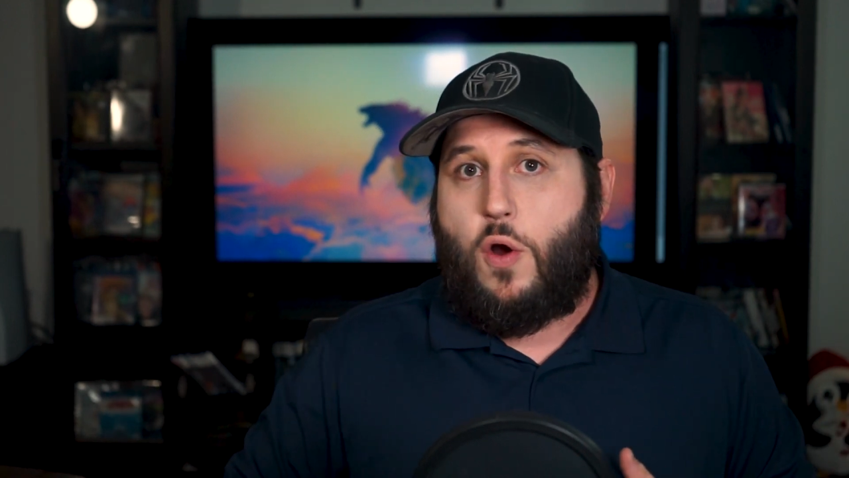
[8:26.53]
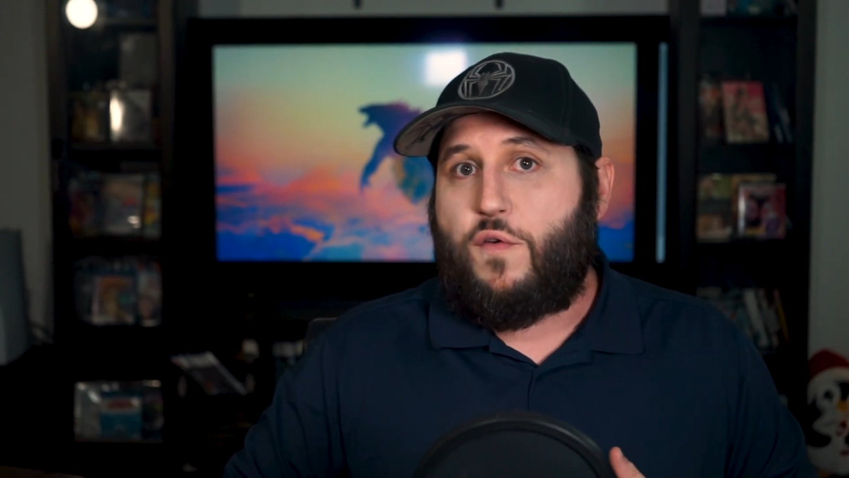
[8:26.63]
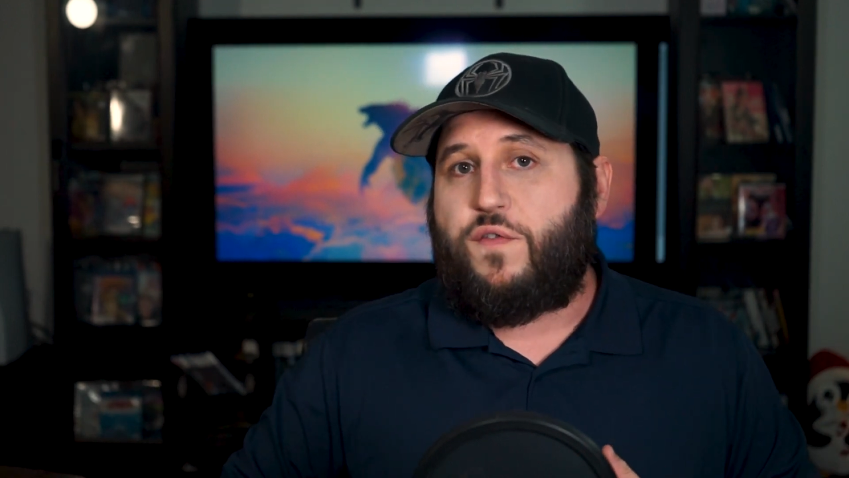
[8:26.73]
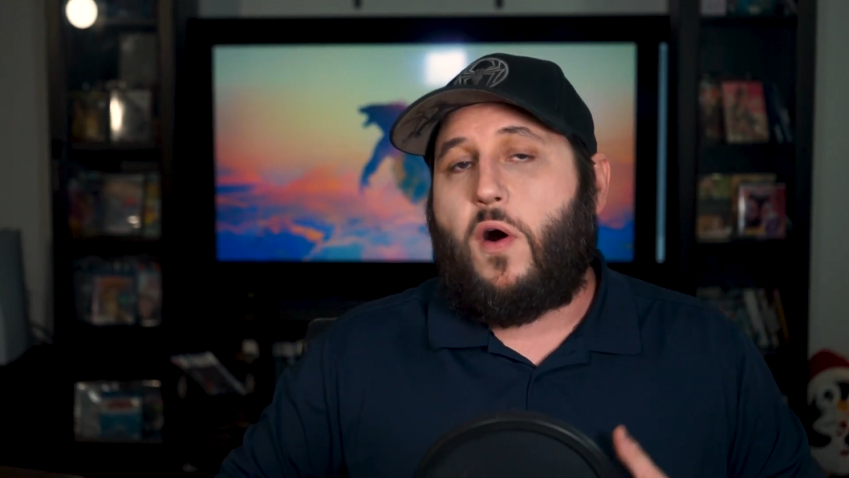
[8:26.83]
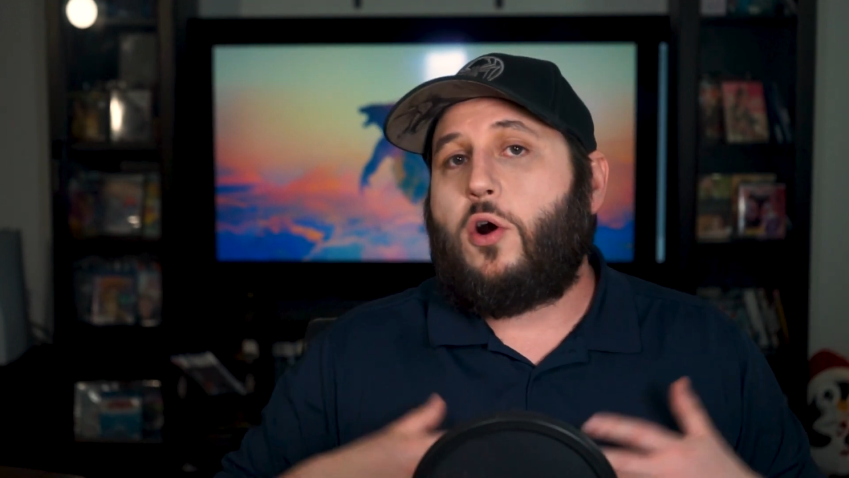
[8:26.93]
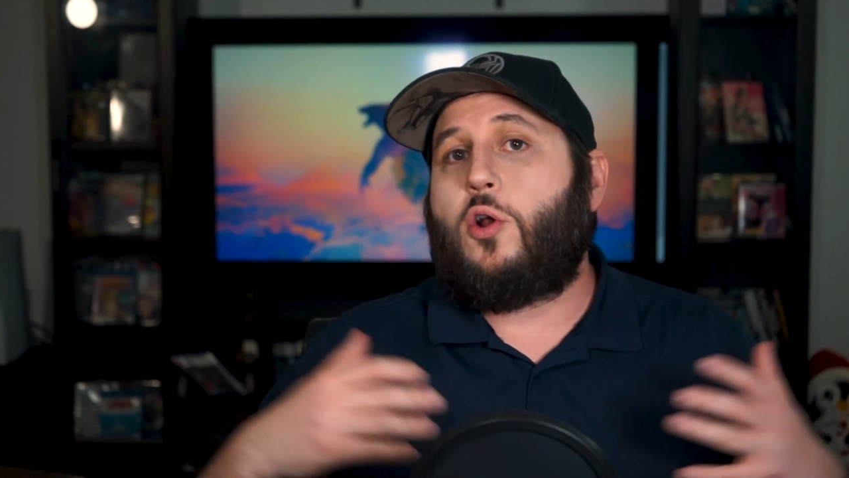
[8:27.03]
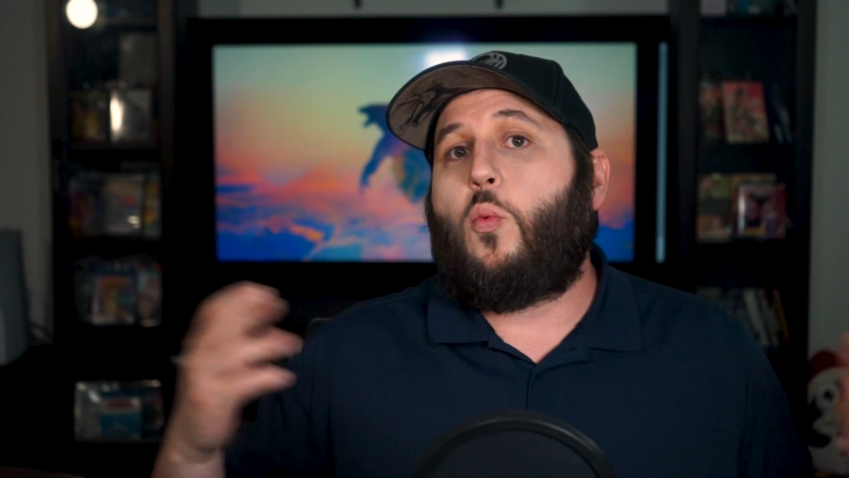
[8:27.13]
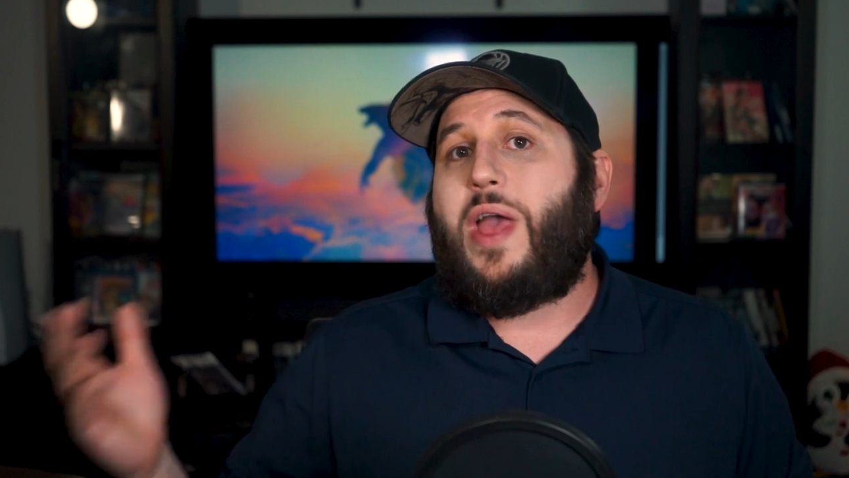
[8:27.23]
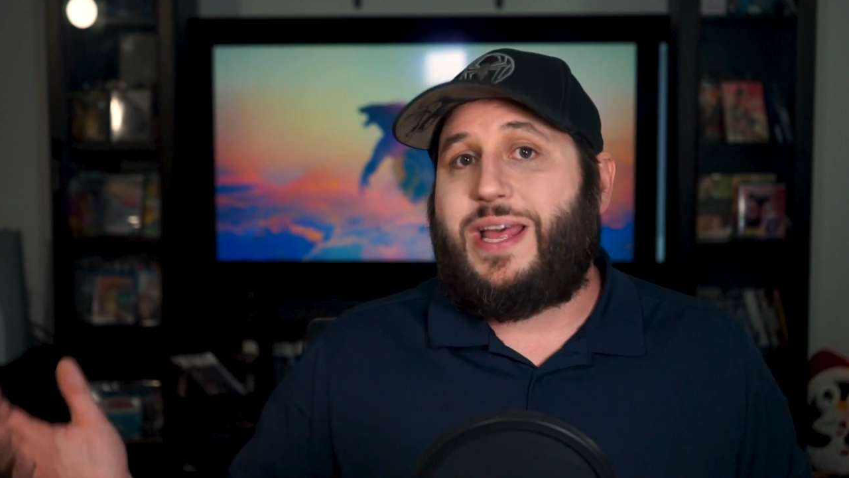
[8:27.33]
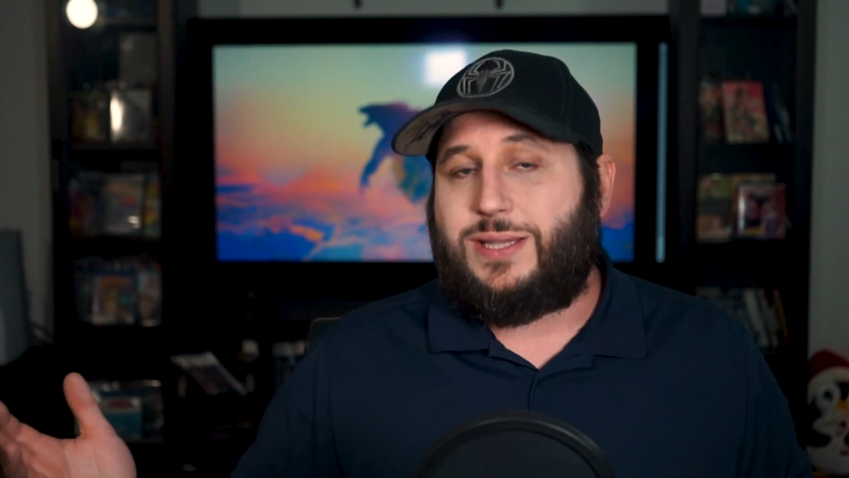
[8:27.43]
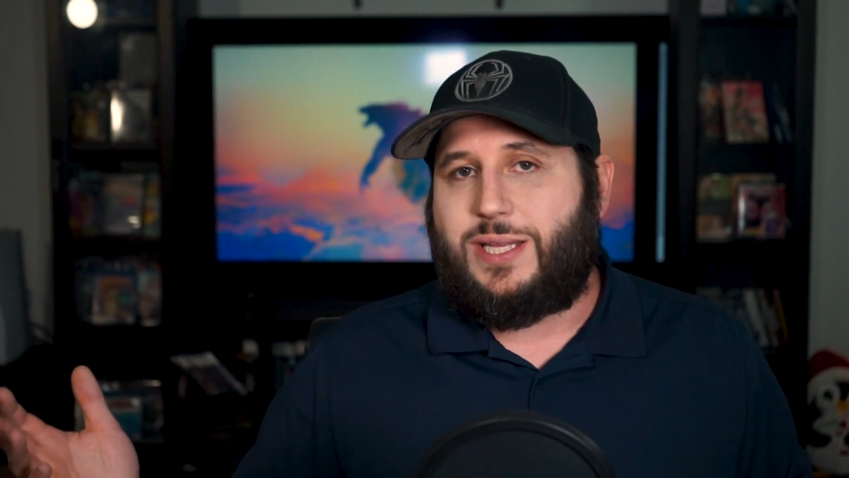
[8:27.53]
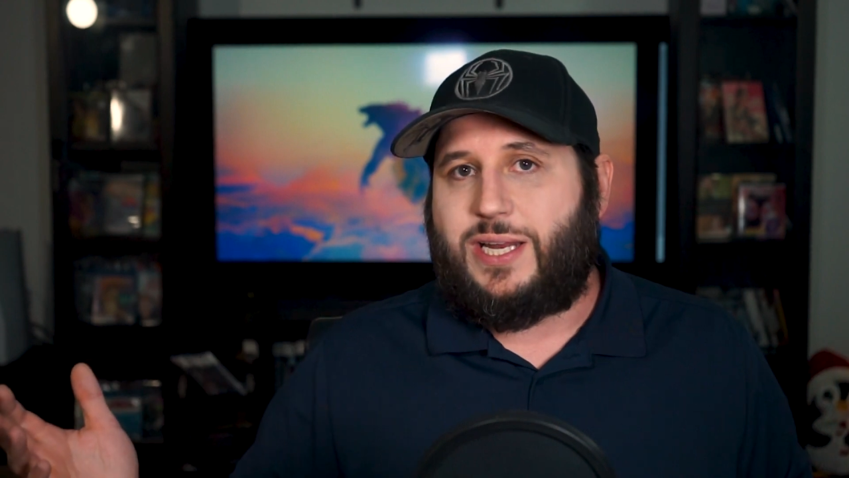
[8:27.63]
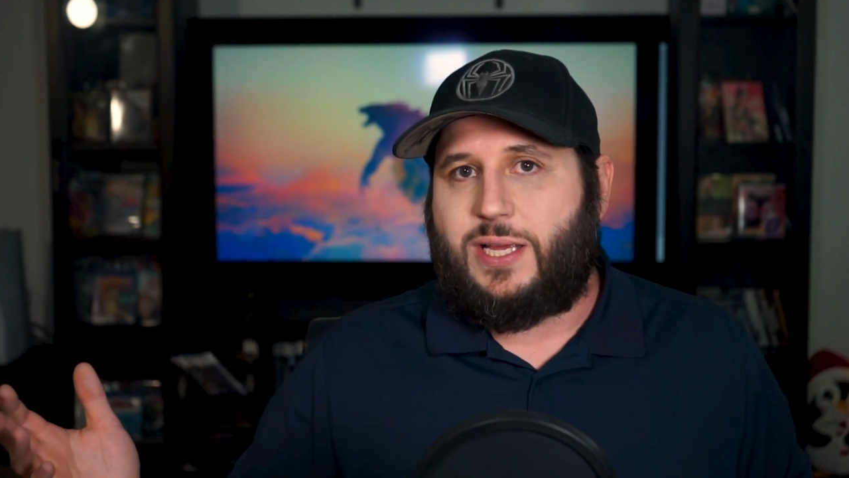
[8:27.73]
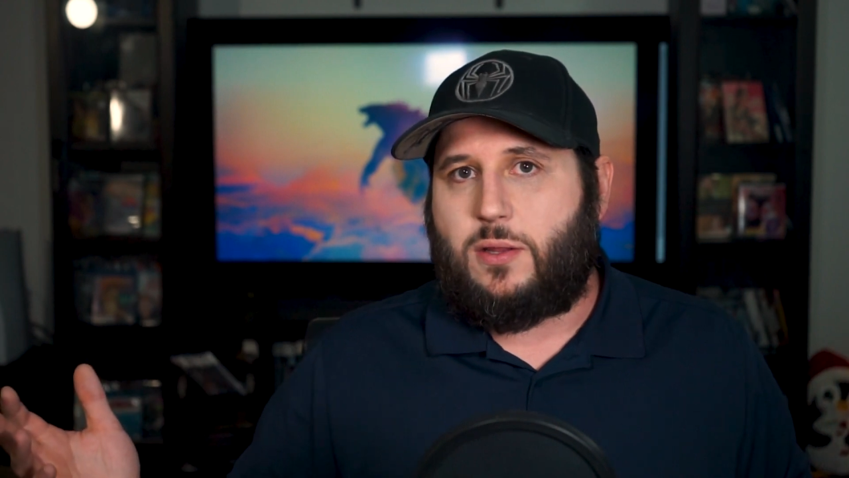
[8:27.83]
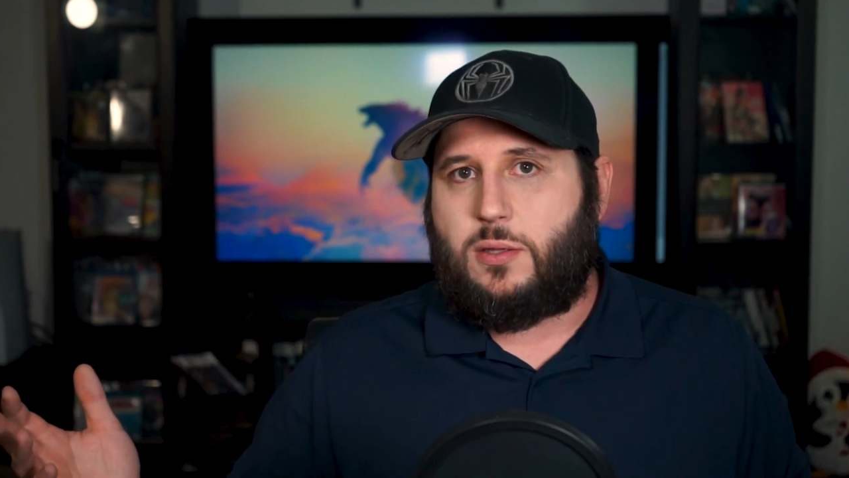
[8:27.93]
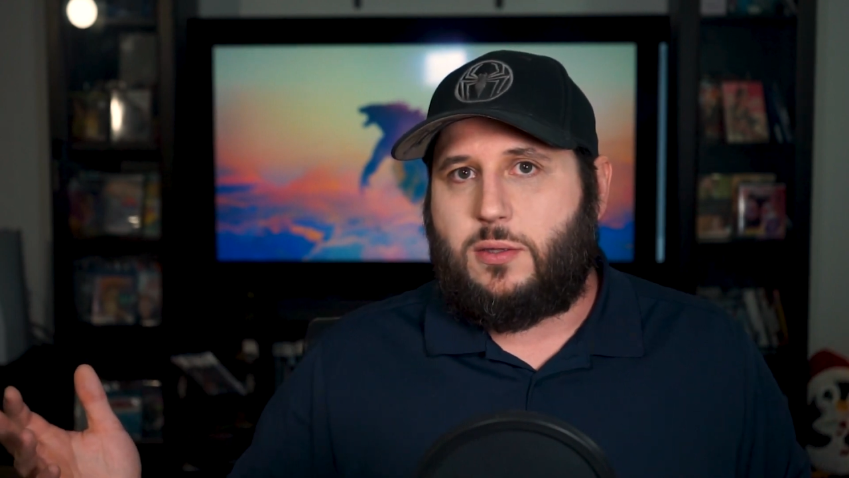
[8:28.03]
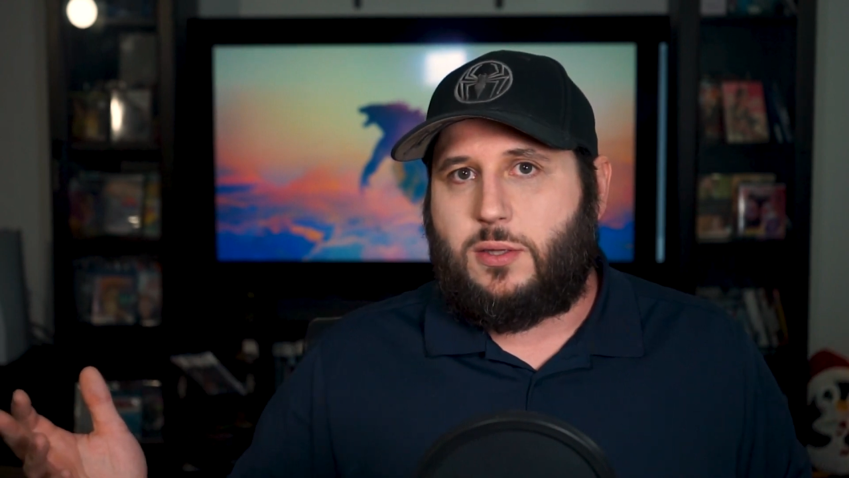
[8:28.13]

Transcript: far and away leading